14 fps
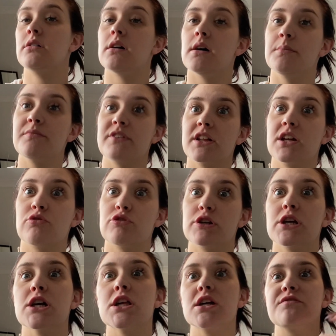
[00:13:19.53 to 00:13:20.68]
I'm feeling
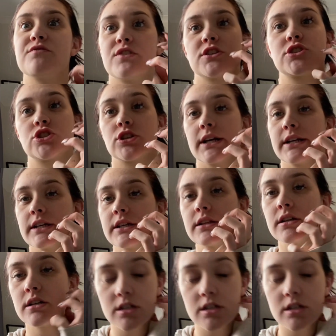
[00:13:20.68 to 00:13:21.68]
really frustrated